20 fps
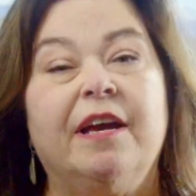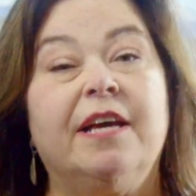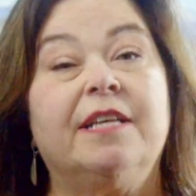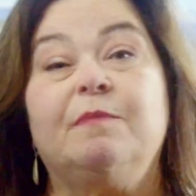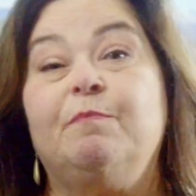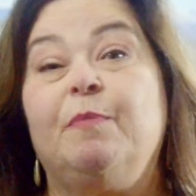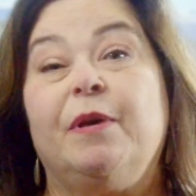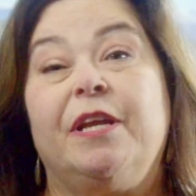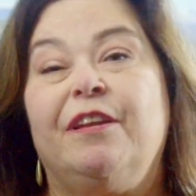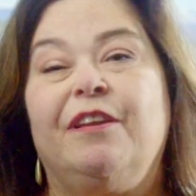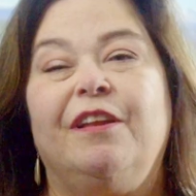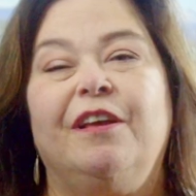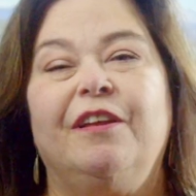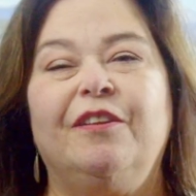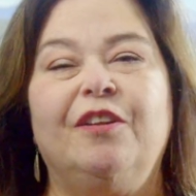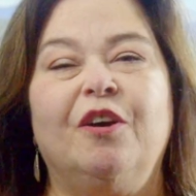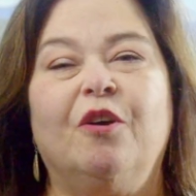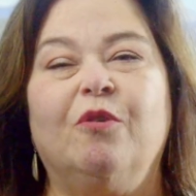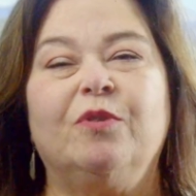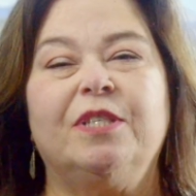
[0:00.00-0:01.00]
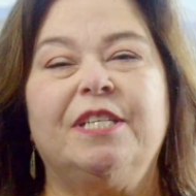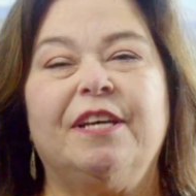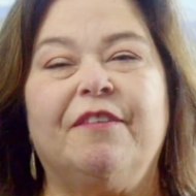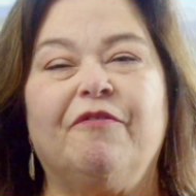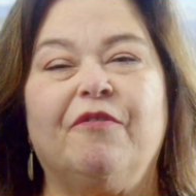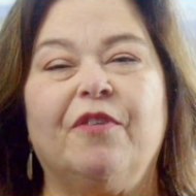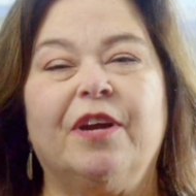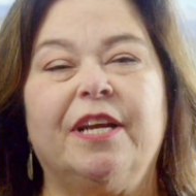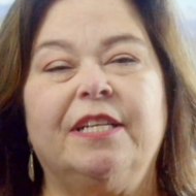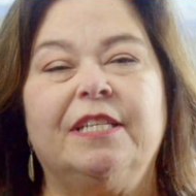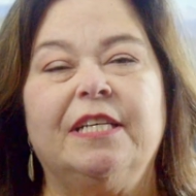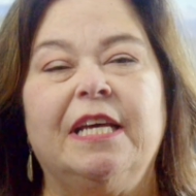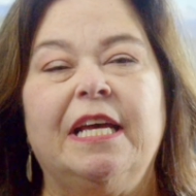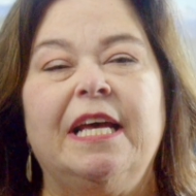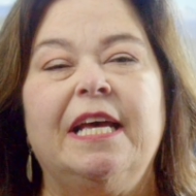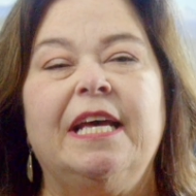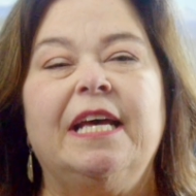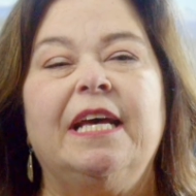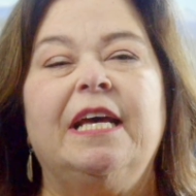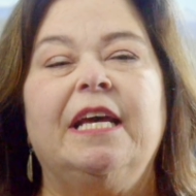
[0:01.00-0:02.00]
has been no different.
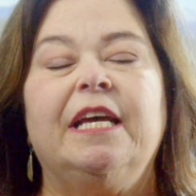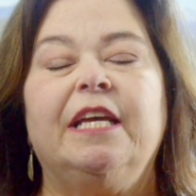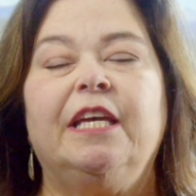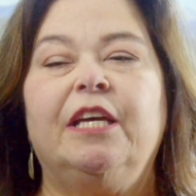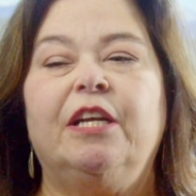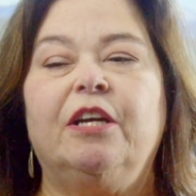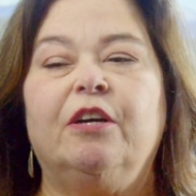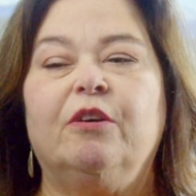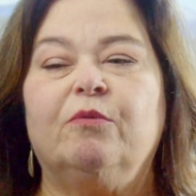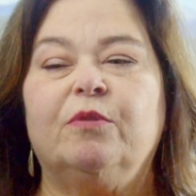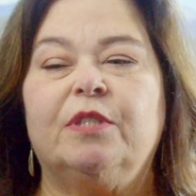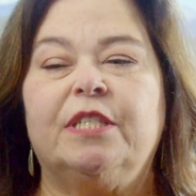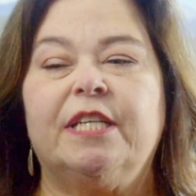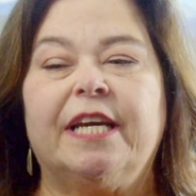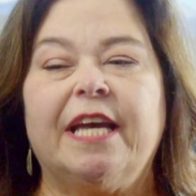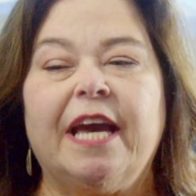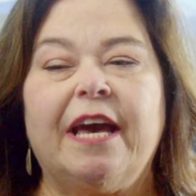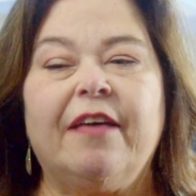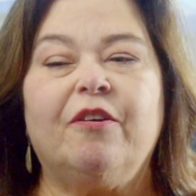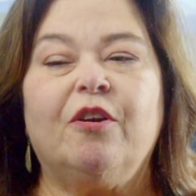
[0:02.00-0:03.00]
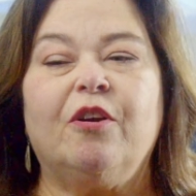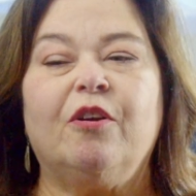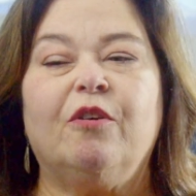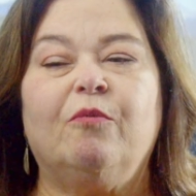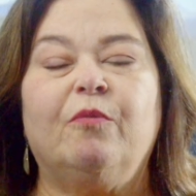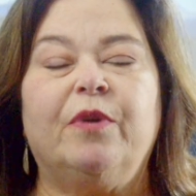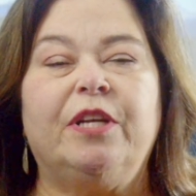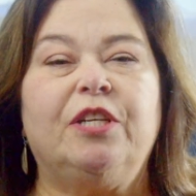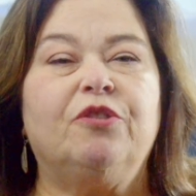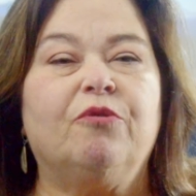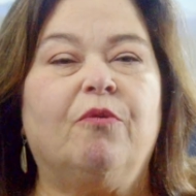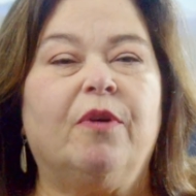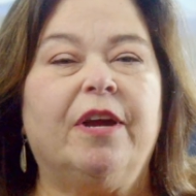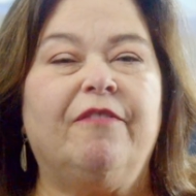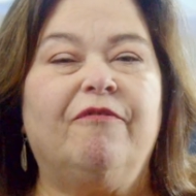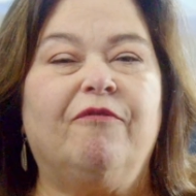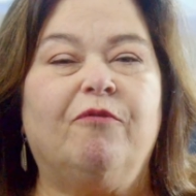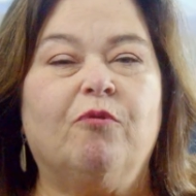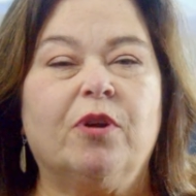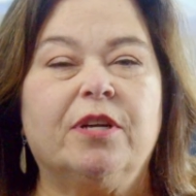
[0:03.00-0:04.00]
You know, together we
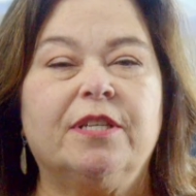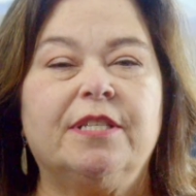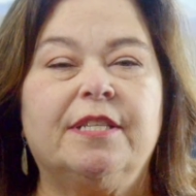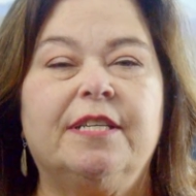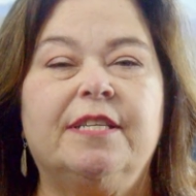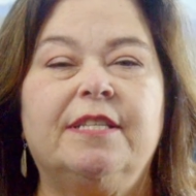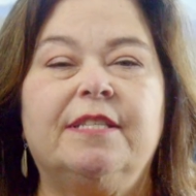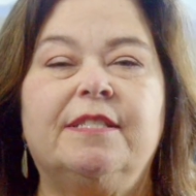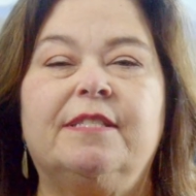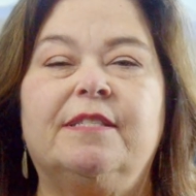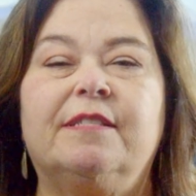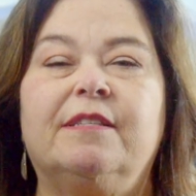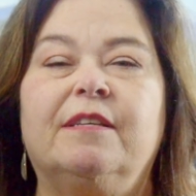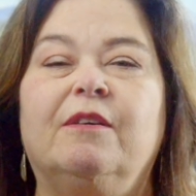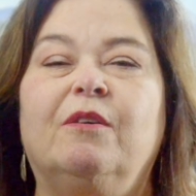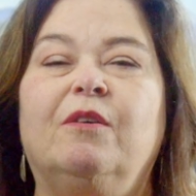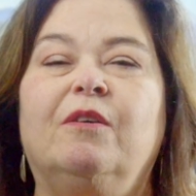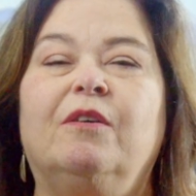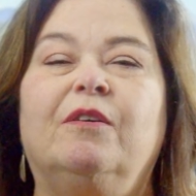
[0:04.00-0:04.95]
join forces,